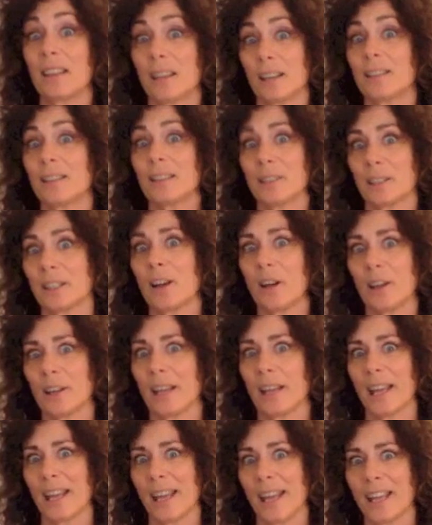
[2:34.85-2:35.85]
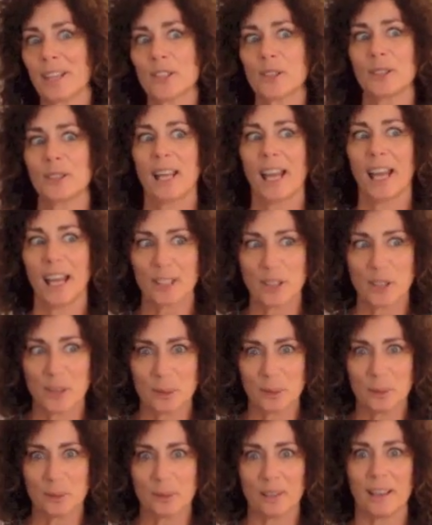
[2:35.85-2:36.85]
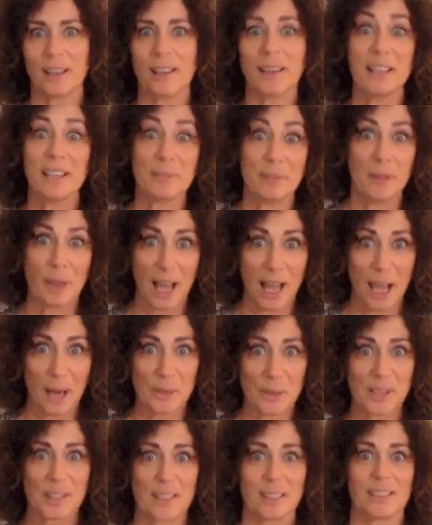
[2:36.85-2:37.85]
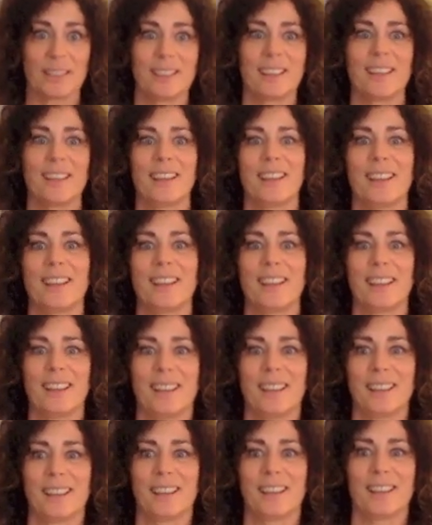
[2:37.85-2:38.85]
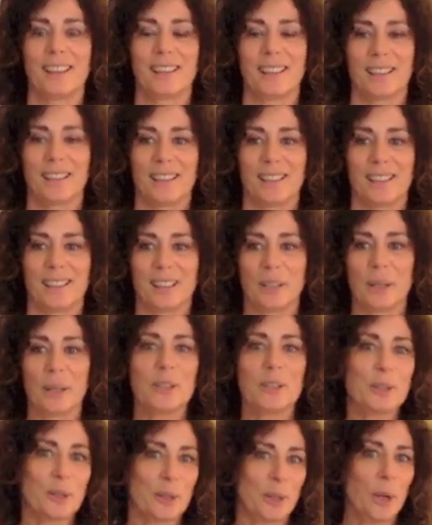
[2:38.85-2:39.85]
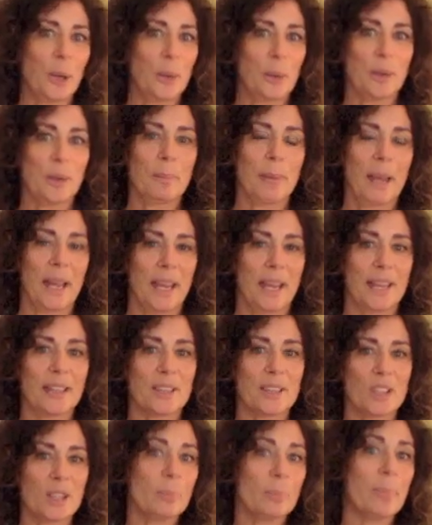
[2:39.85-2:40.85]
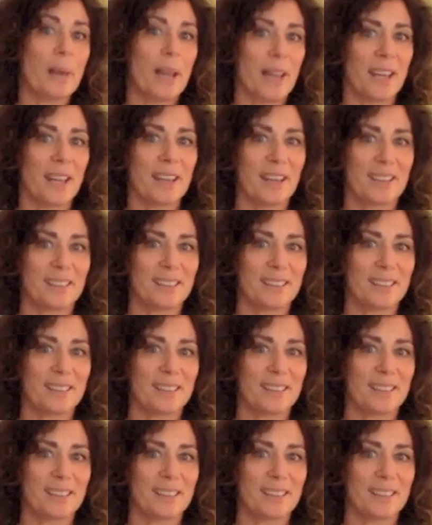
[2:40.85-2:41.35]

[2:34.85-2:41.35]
there in the yard, I actually had to leave the house and go into the car with my gym bag.